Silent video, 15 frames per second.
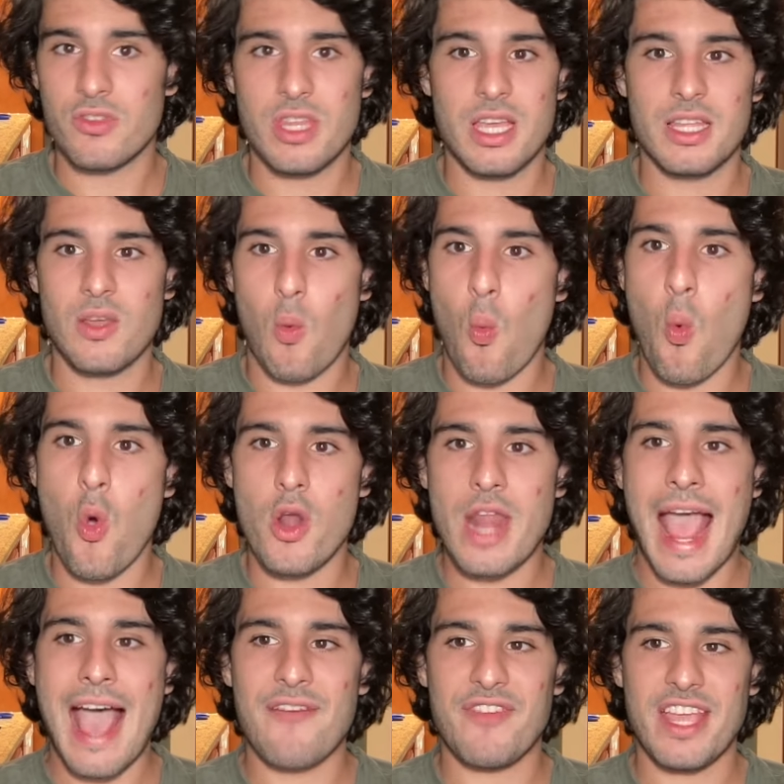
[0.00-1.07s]
think would
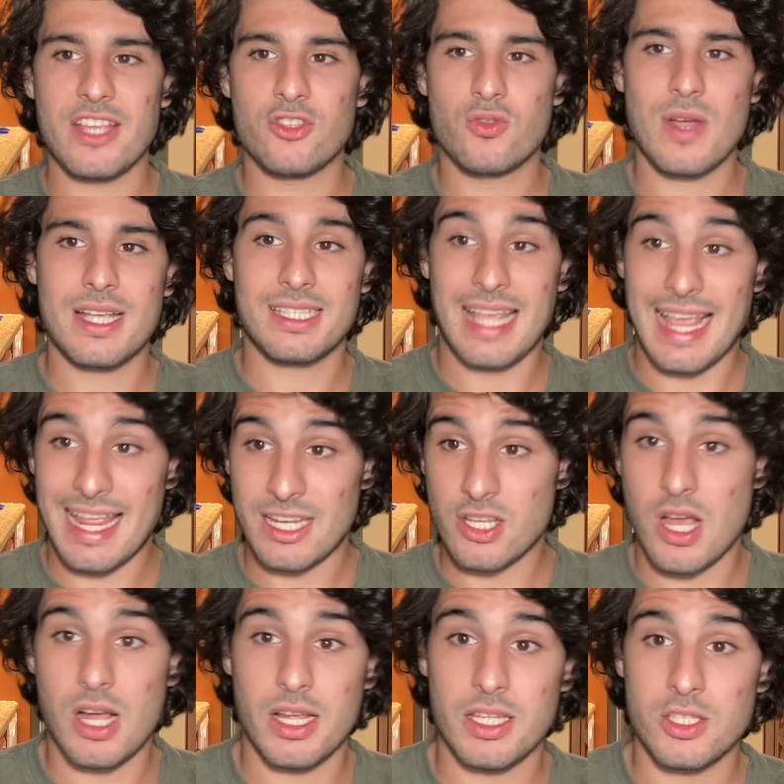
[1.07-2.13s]
have interest in
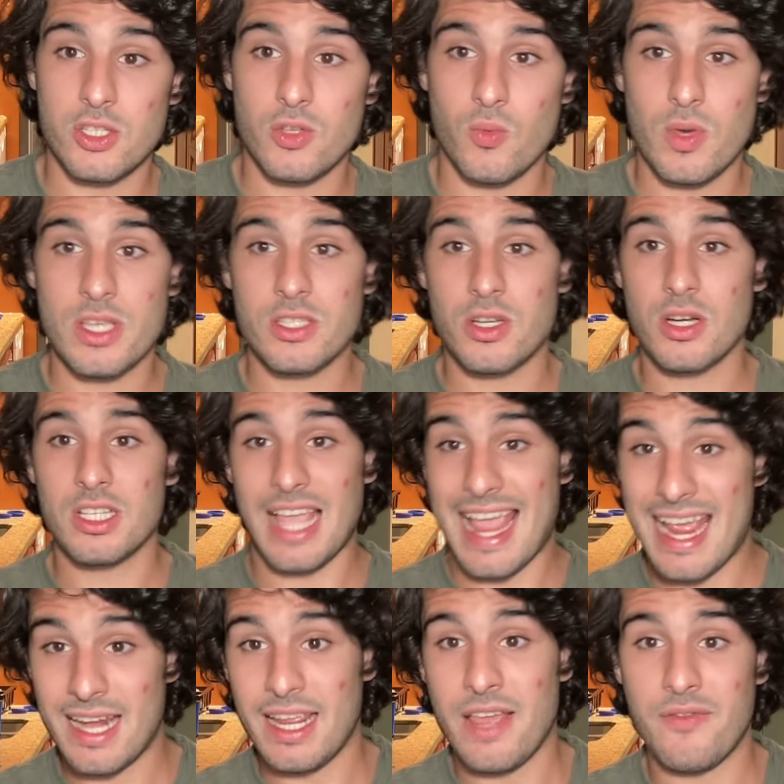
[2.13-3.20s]
talking to the Wizards
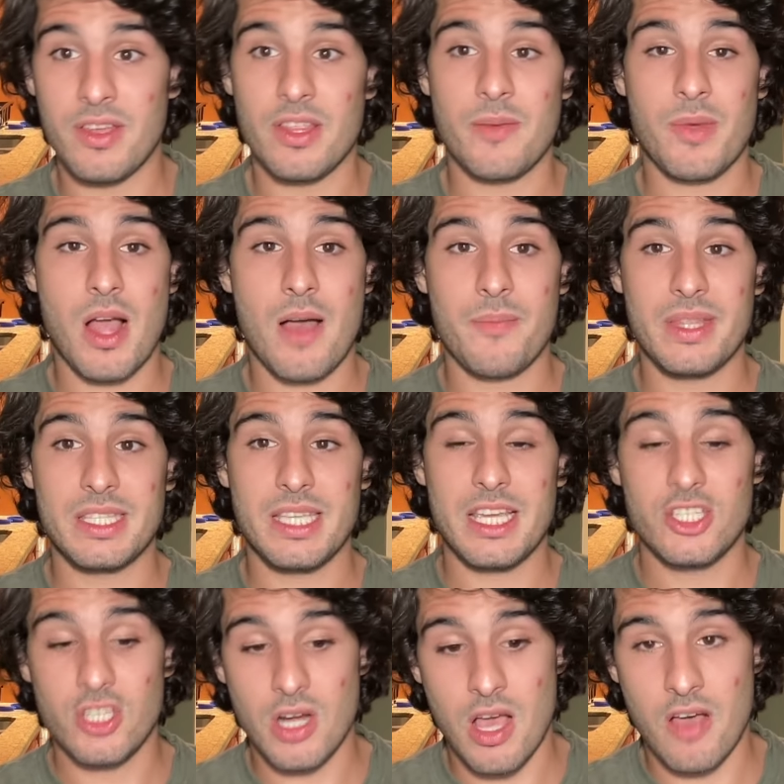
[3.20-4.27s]
and giving them
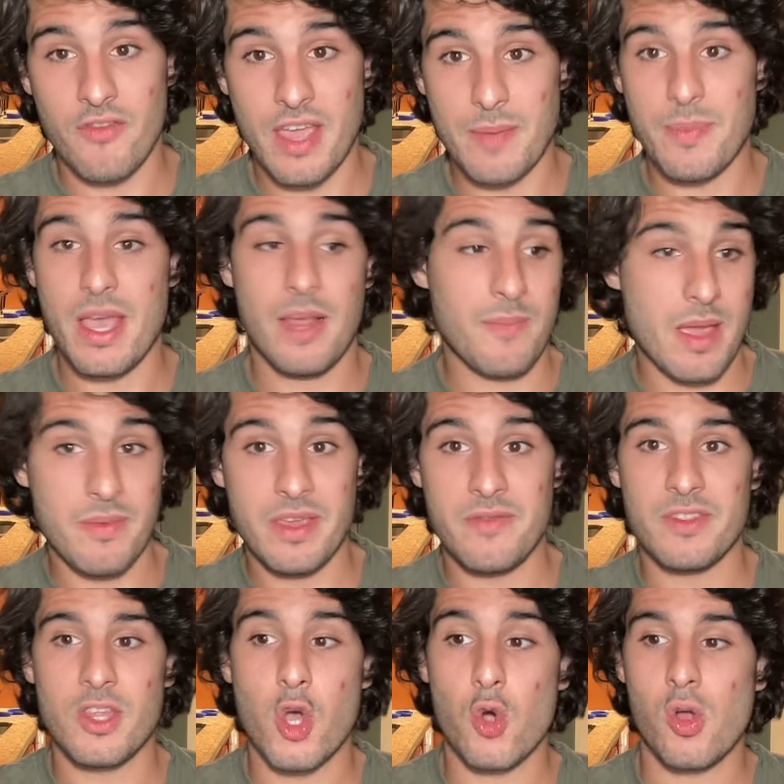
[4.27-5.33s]
compensation of a pick, maybe
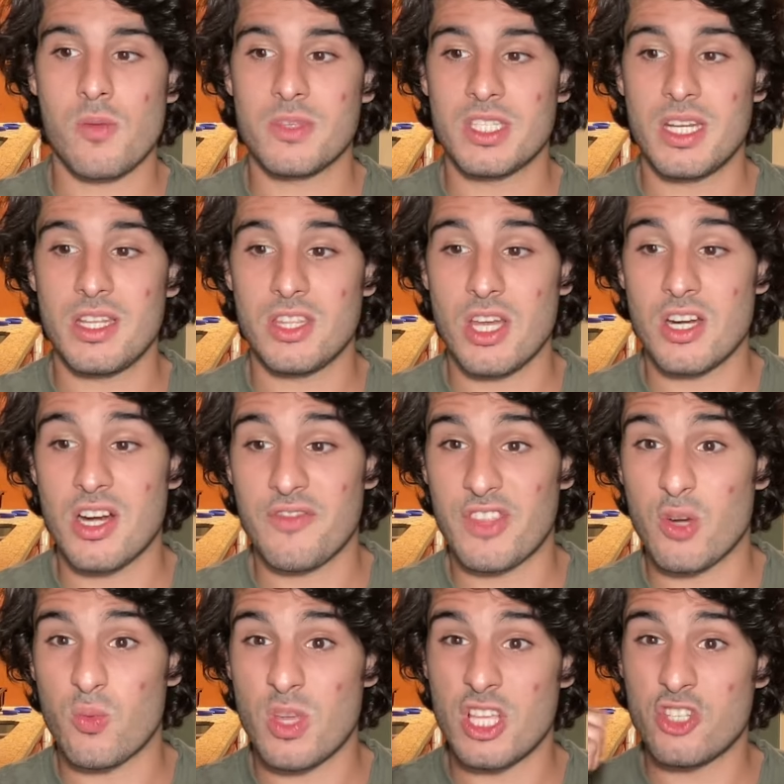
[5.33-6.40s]
even the Oklahoma City Thunder if they're
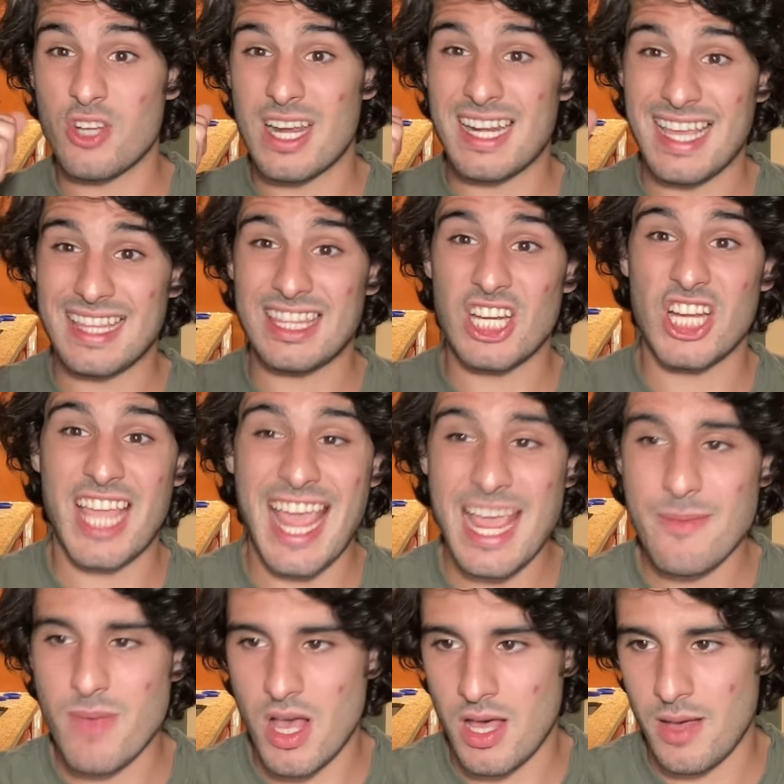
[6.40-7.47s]
really trying to get their
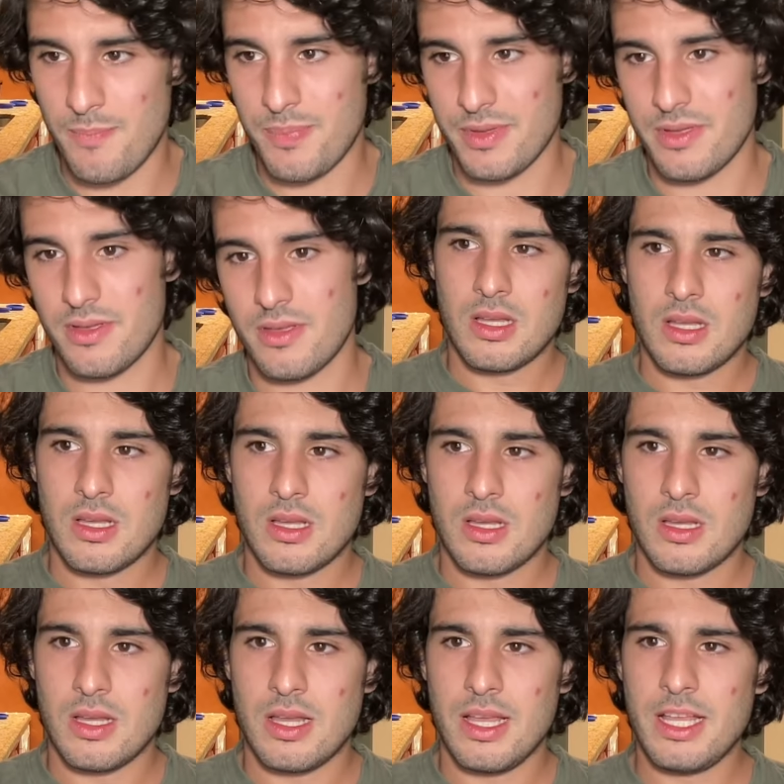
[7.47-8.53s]
game up.
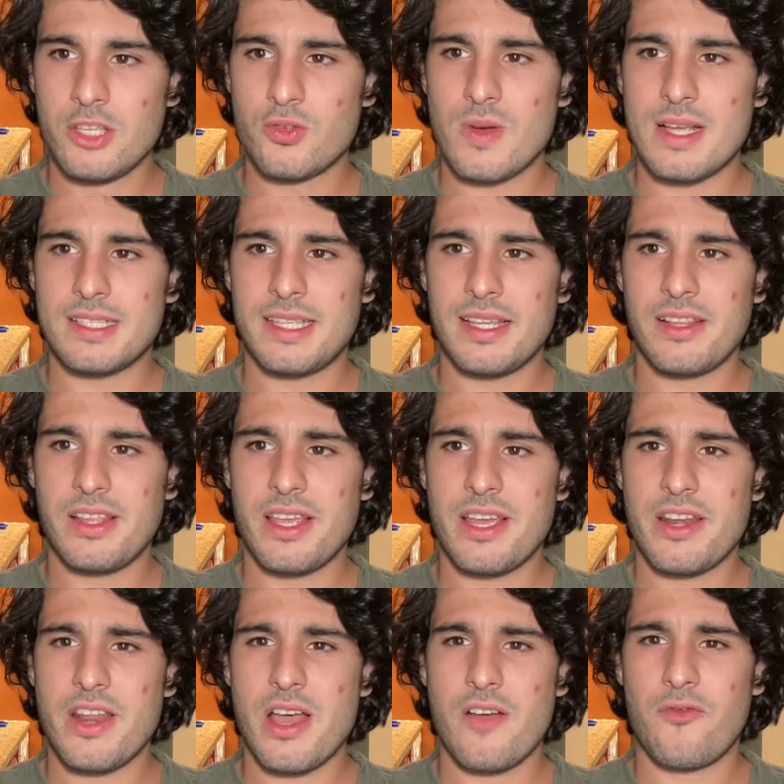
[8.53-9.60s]
Interestingly
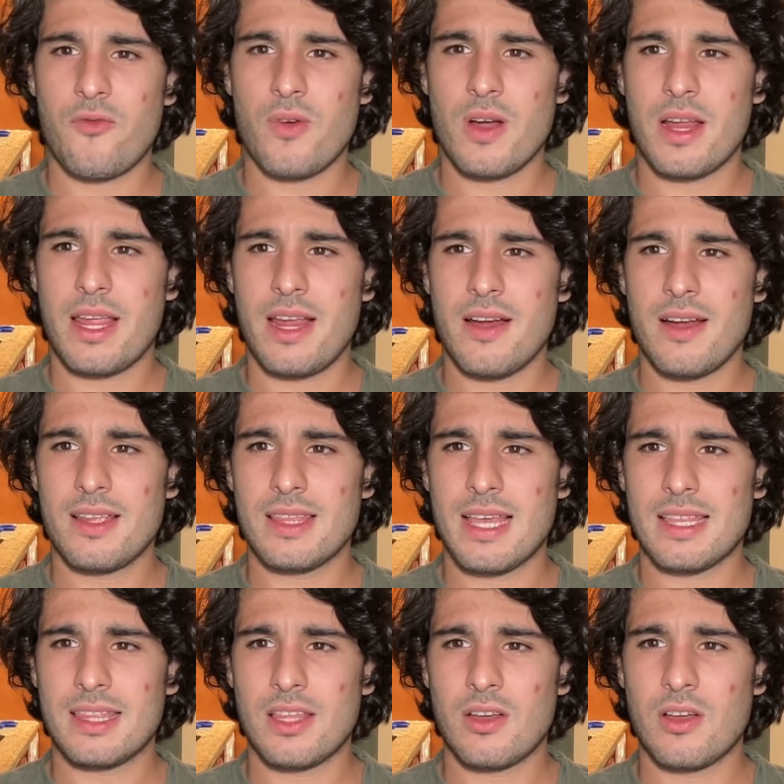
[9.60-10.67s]
enough, we're hearing
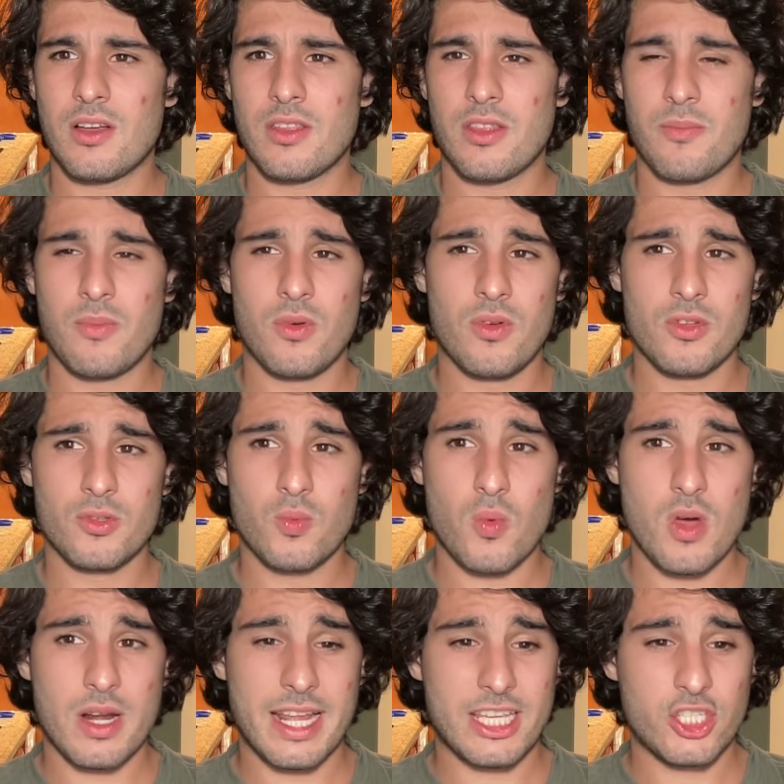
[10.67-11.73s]
that the Bulls
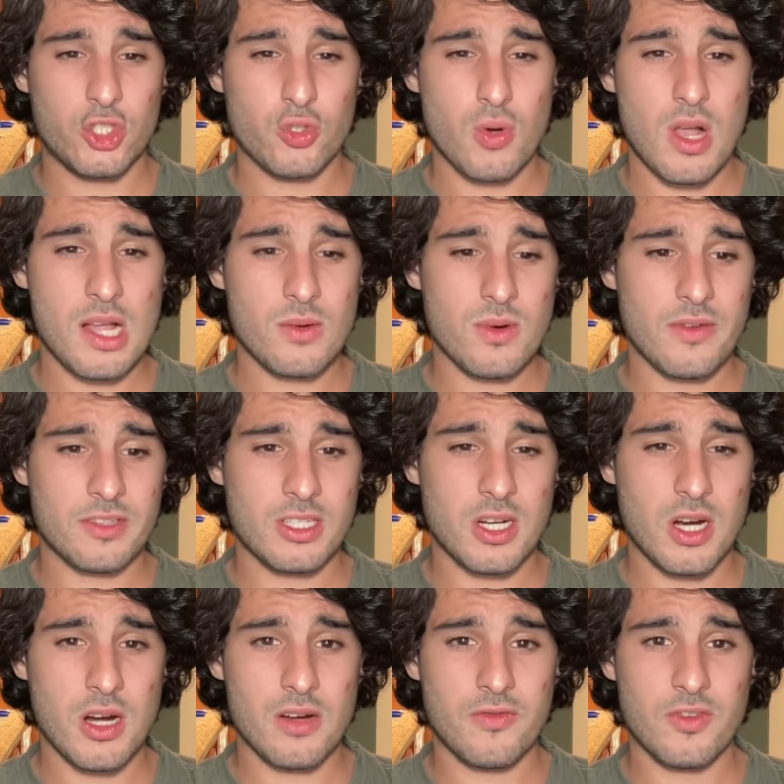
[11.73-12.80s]
want a strong
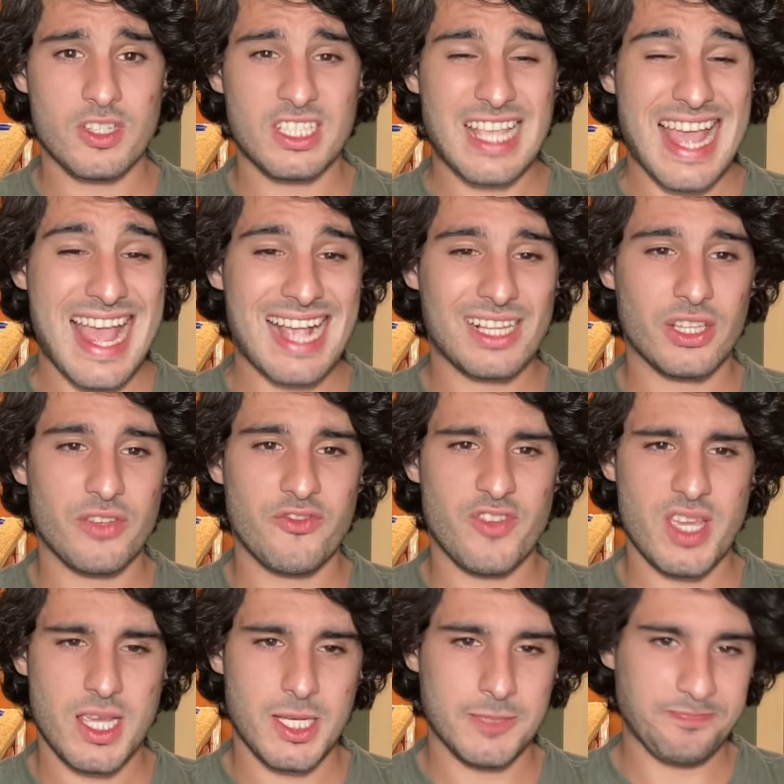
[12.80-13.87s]
return for Zach
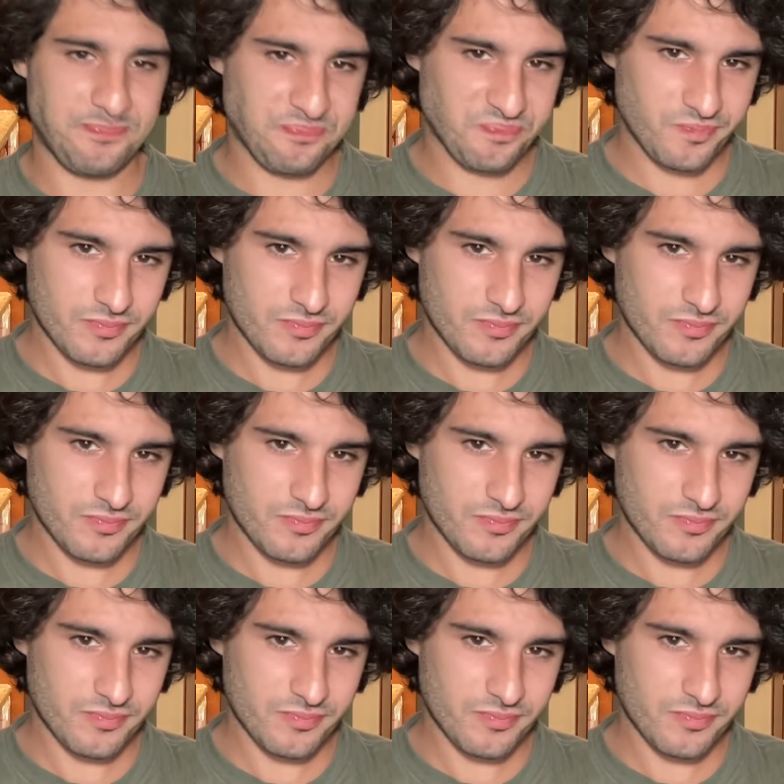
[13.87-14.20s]
LaVine.